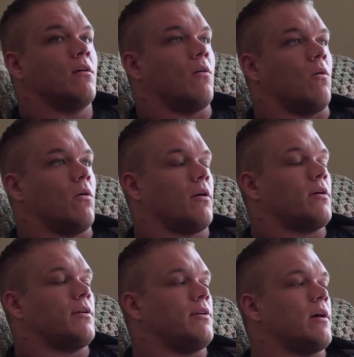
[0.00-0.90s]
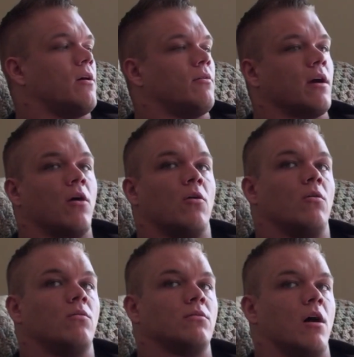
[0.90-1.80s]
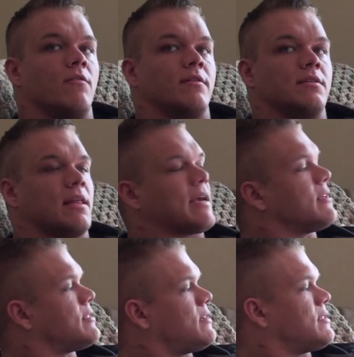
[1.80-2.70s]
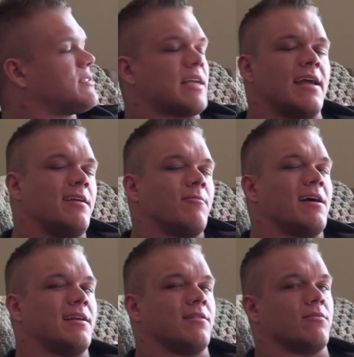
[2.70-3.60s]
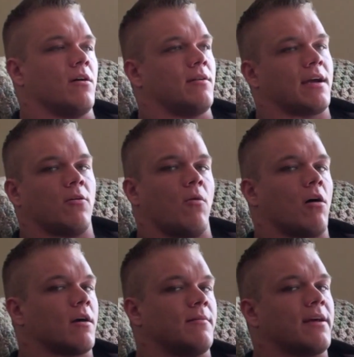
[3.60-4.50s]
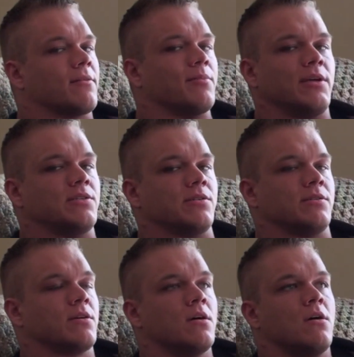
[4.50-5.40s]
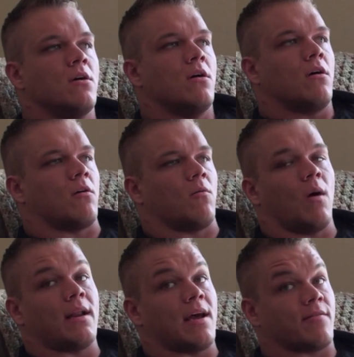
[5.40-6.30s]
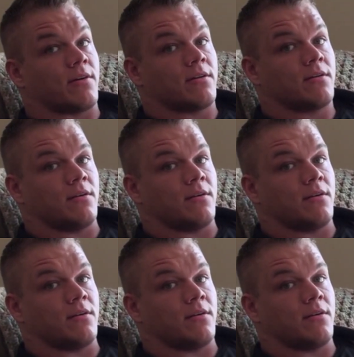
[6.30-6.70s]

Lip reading: or you know, go over to like there's a stadium right down the road, and I go walk up and down the bleachers, or whatever.